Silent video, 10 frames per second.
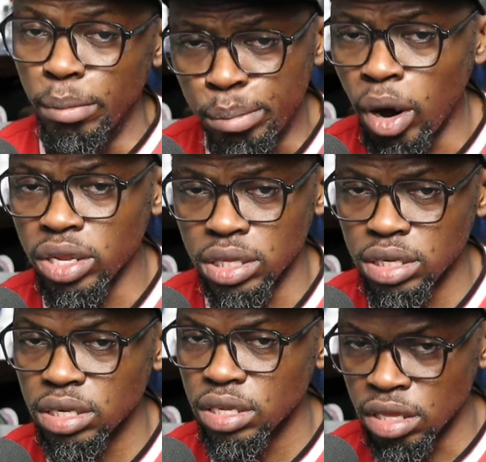
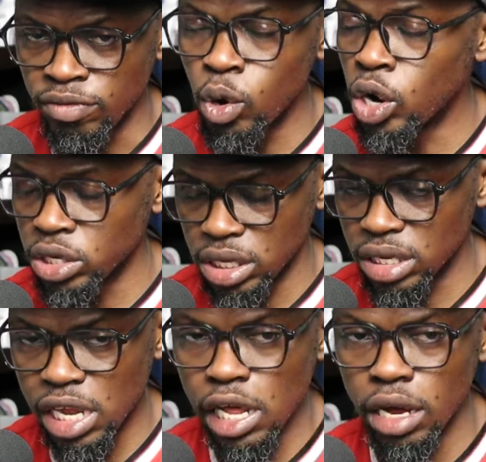but the focus is
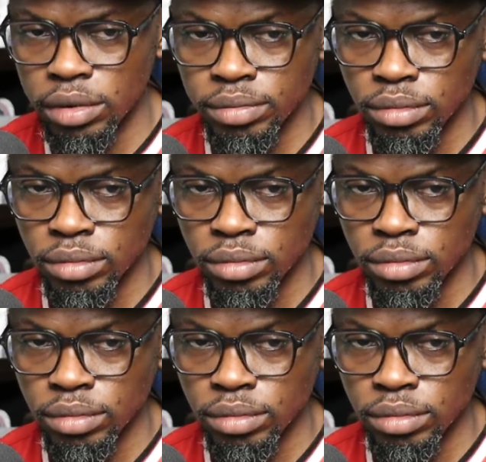clear.